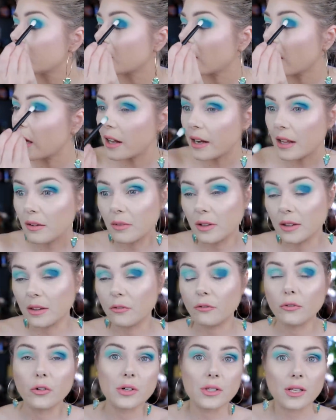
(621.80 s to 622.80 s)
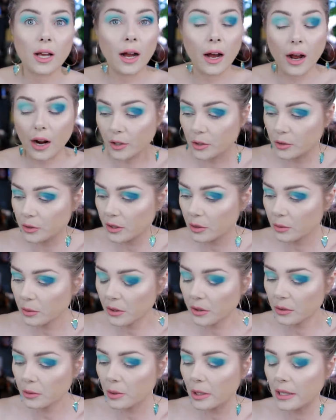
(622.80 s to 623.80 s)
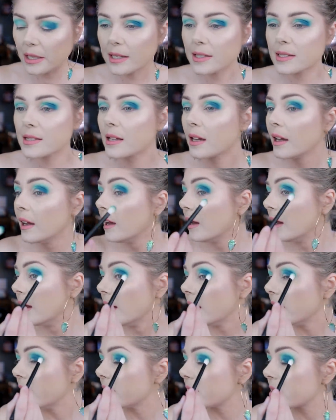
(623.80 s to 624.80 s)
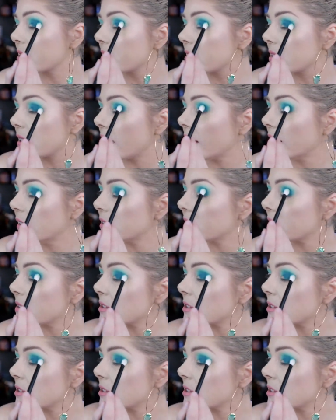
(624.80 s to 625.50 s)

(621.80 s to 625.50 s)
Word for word: you're not even the first hundred with a release, instead